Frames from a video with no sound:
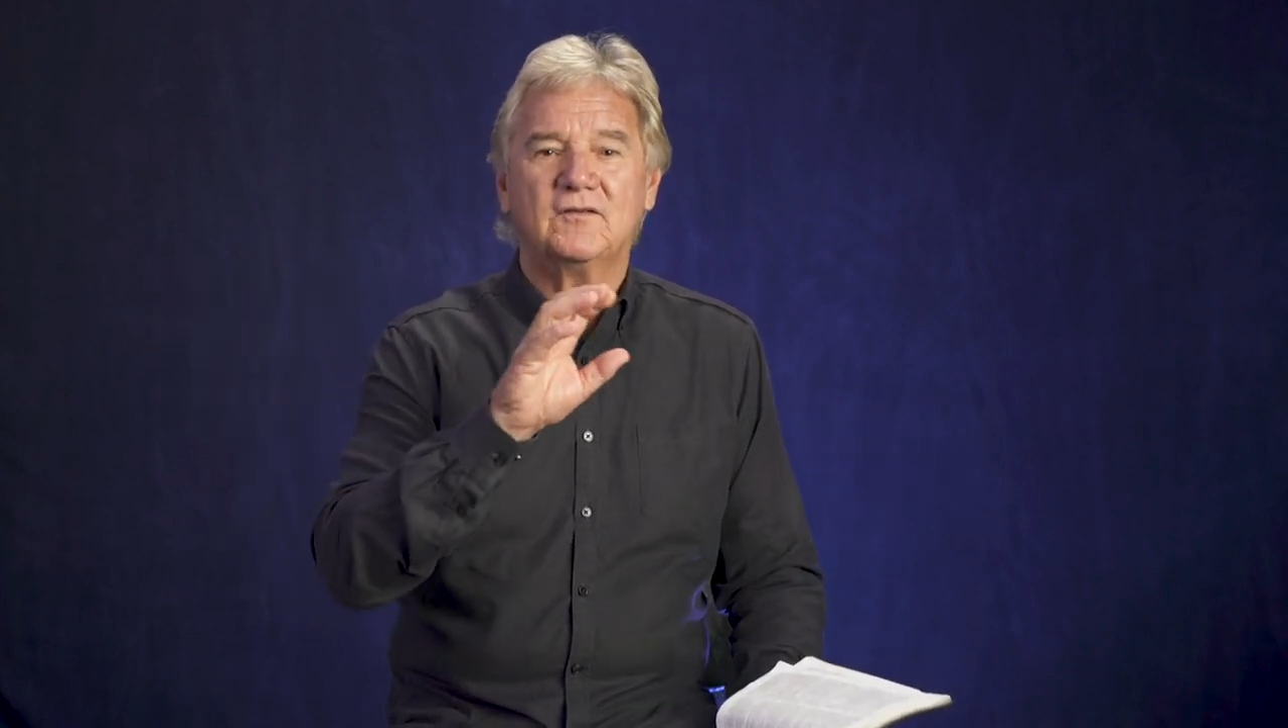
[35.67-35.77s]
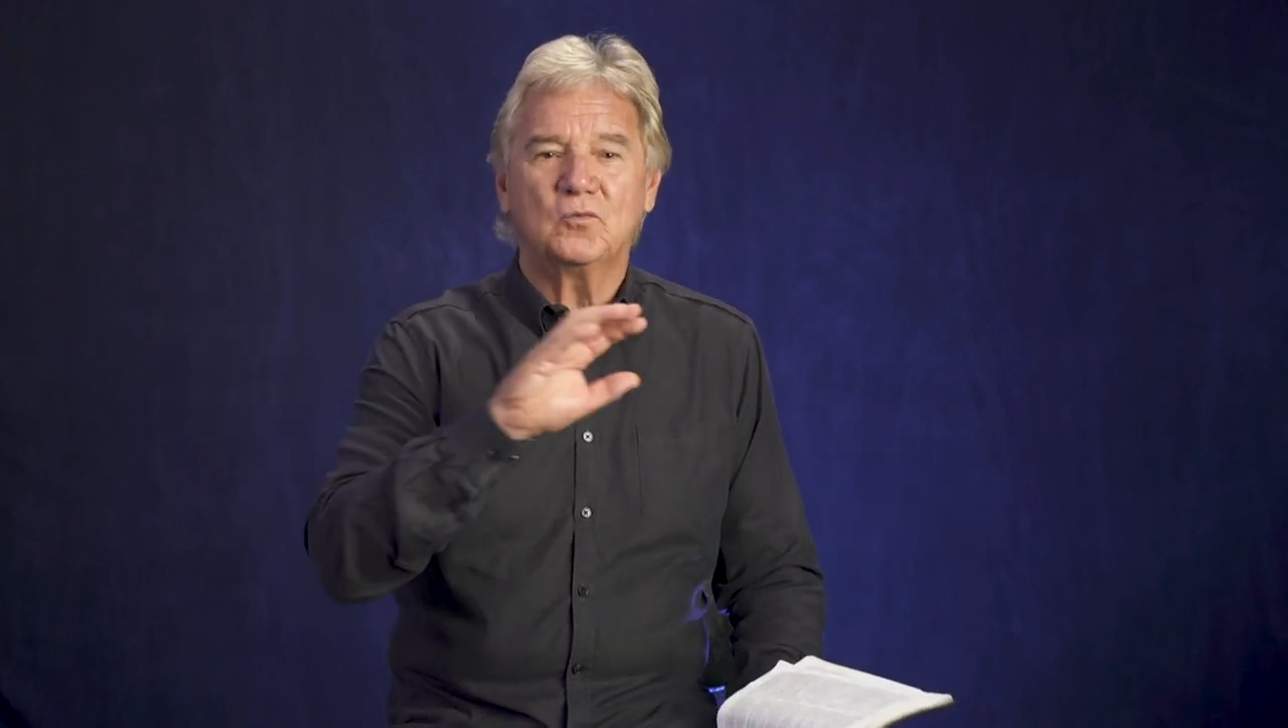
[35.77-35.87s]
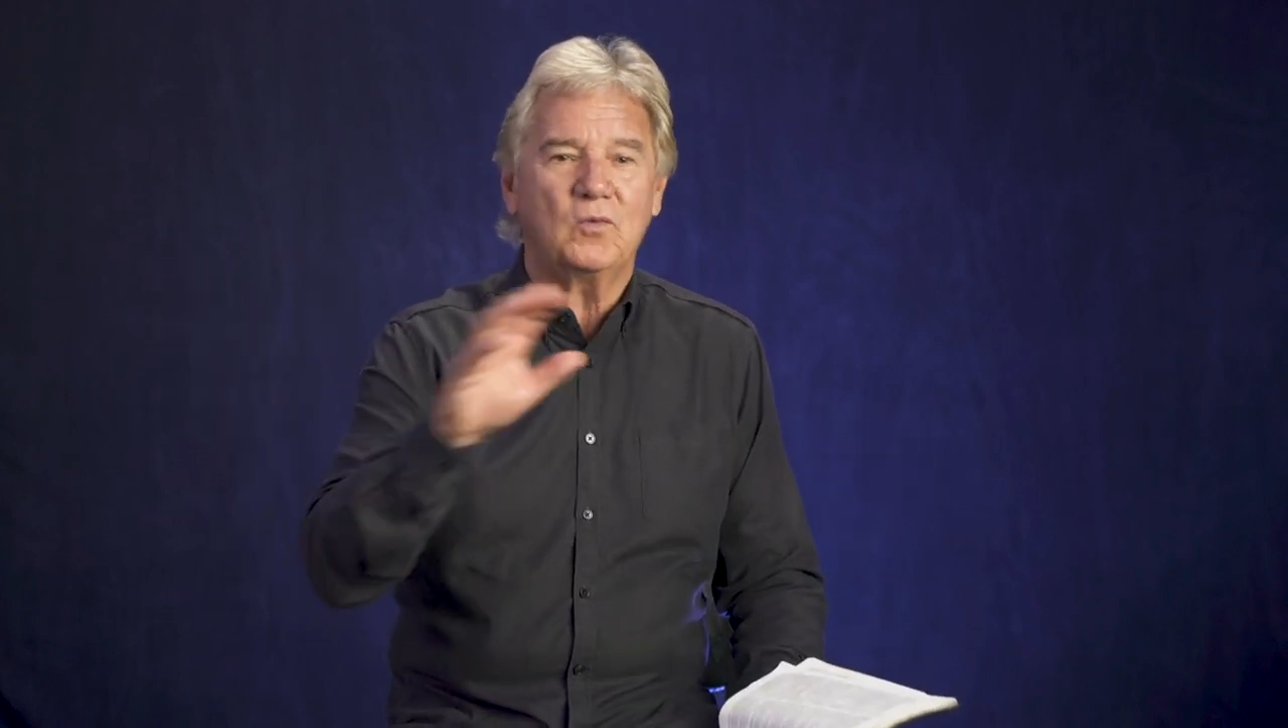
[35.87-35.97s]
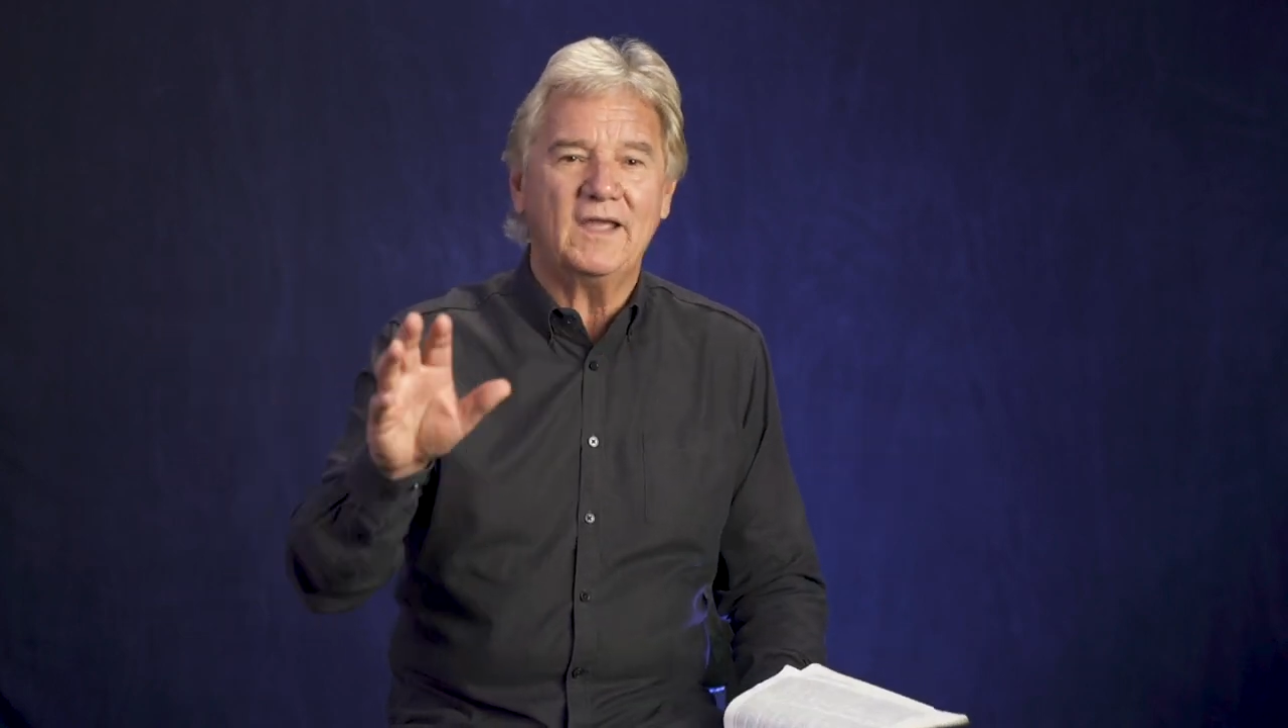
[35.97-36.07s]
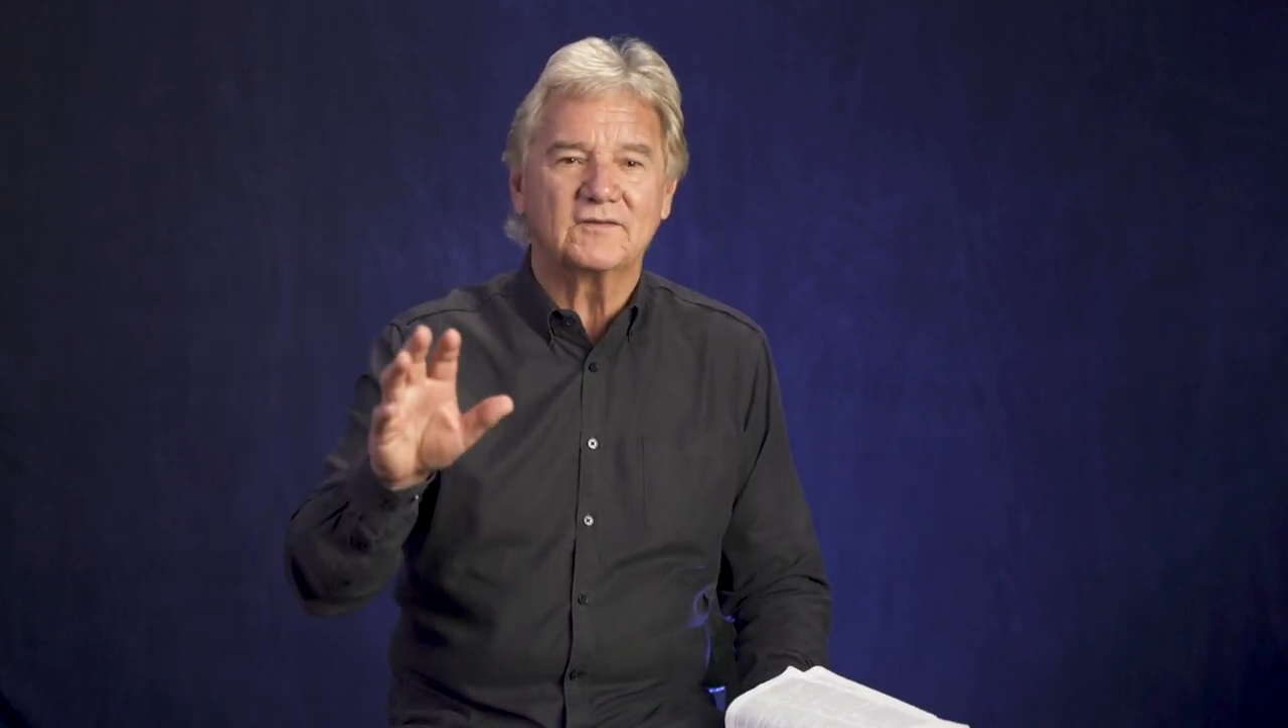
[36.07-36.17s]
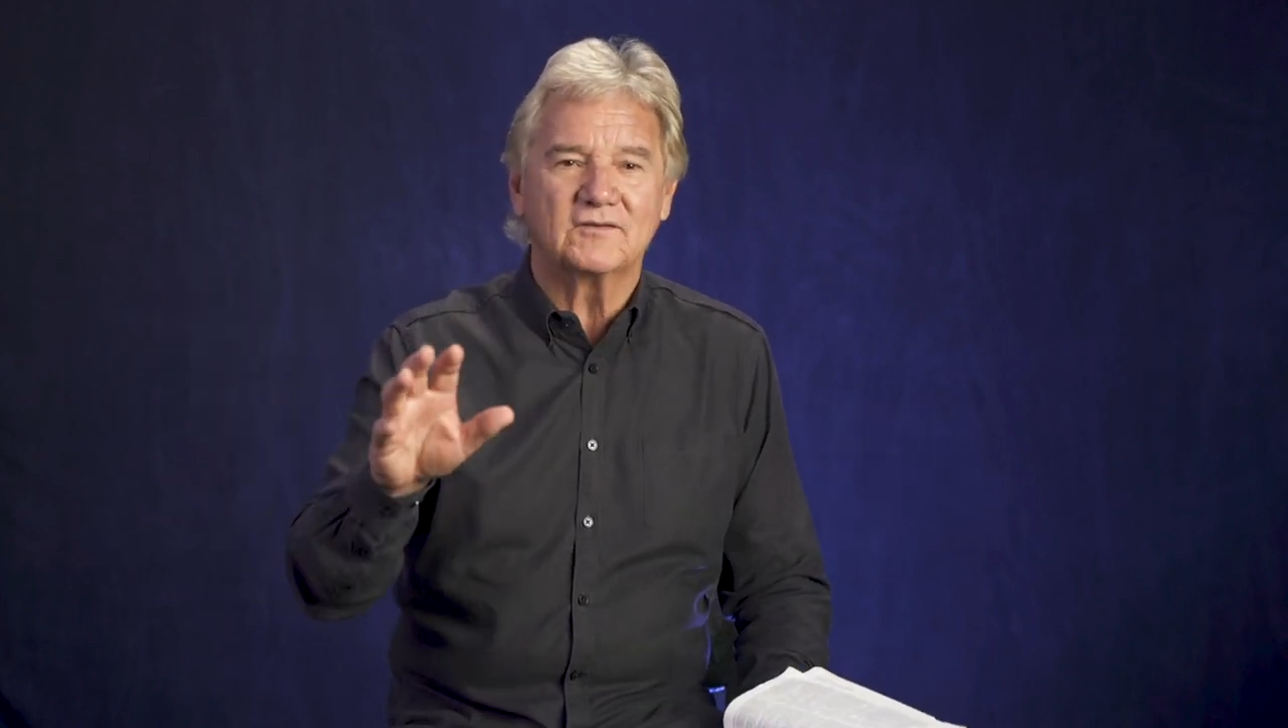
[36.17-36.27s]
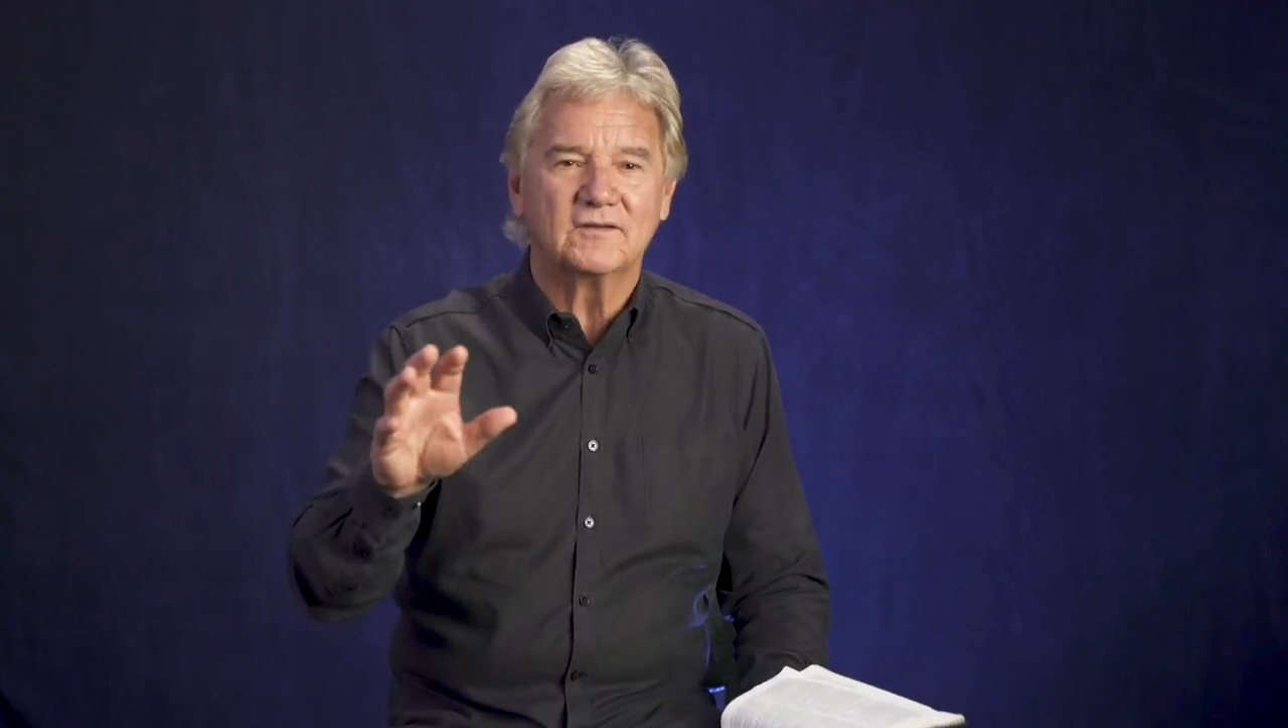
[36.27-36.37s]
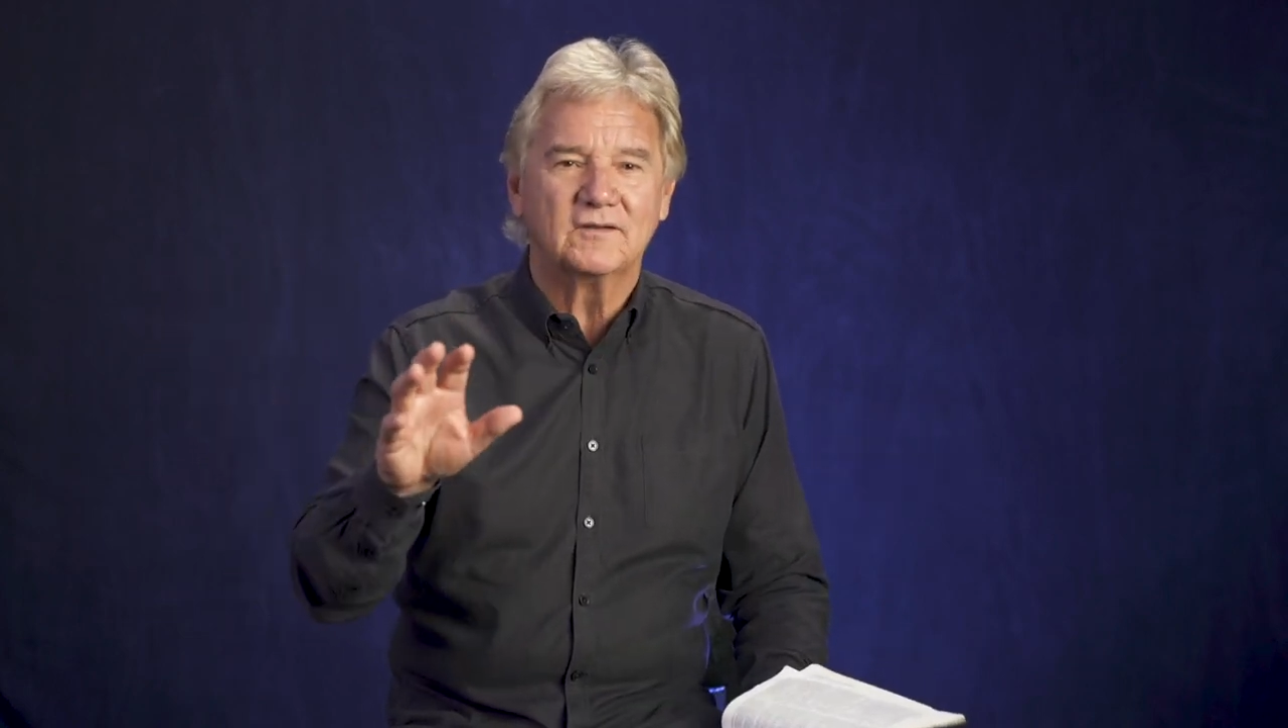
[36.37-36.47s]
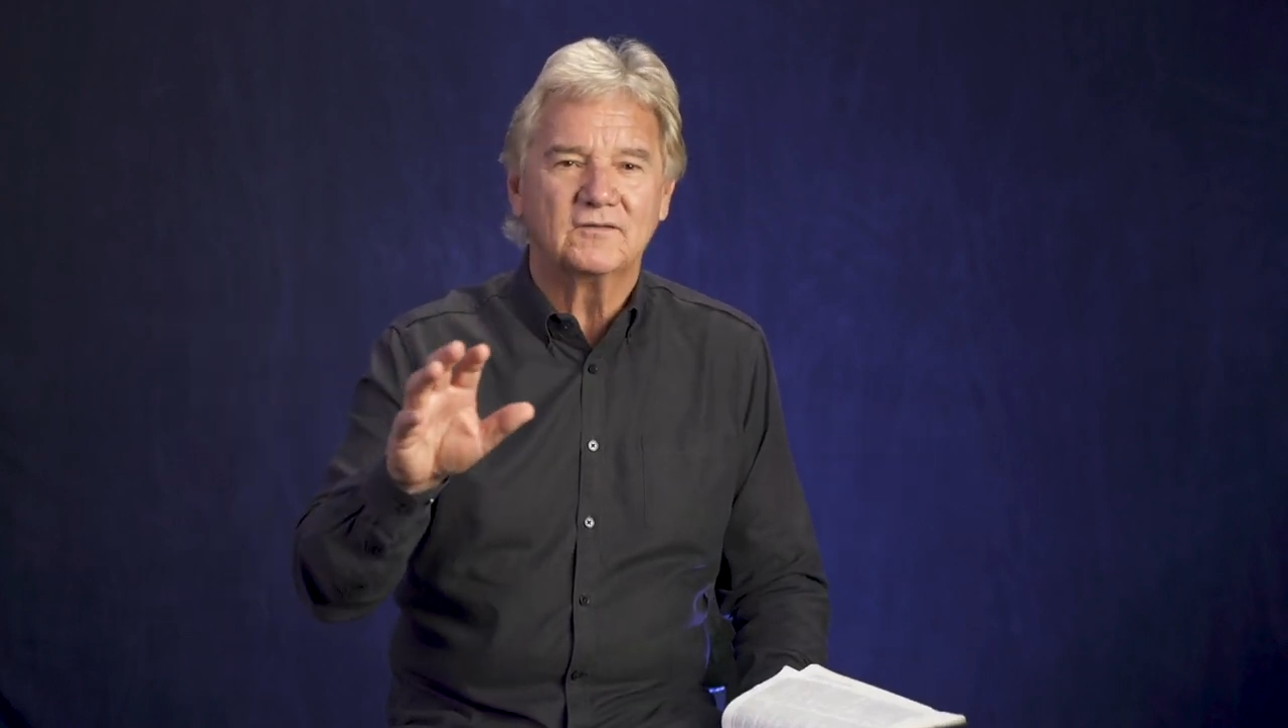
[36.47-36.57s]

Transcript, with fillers: to rest,